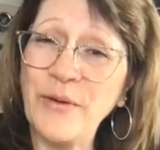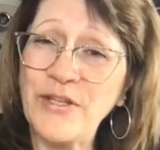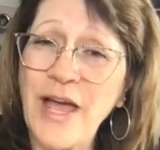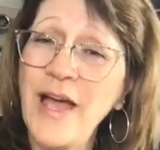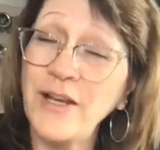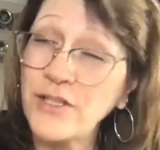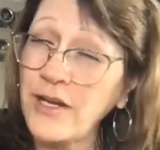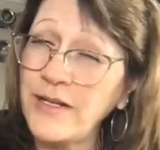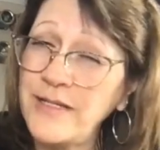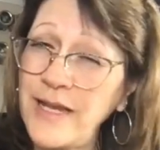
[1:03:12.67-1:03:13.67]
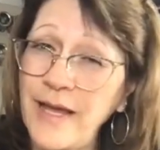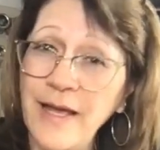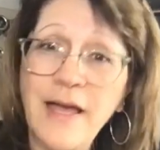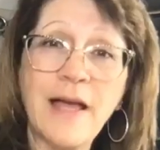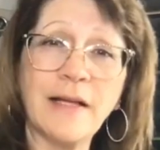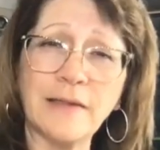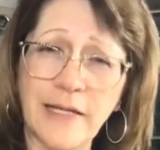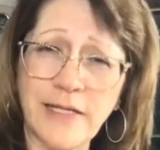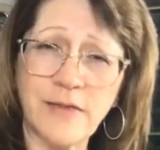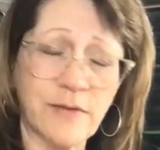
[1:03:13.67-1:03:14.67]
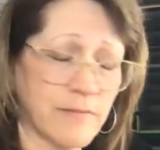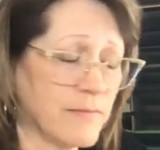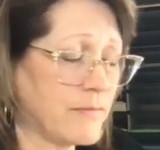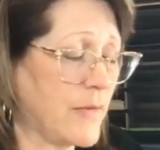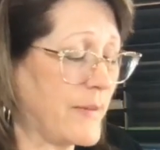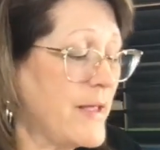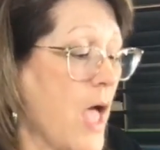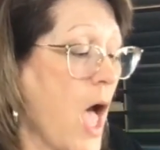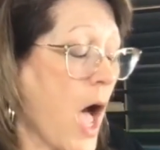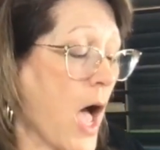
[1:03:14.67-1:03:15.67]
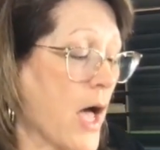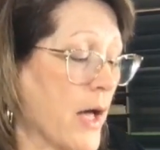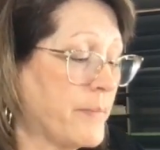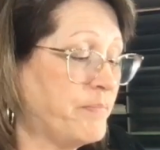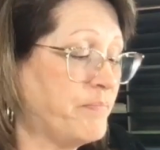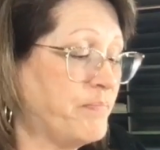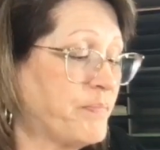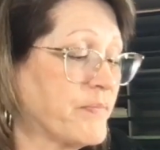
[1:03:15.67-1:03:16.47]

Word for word: I just got a ding. Liz, maybe. Um,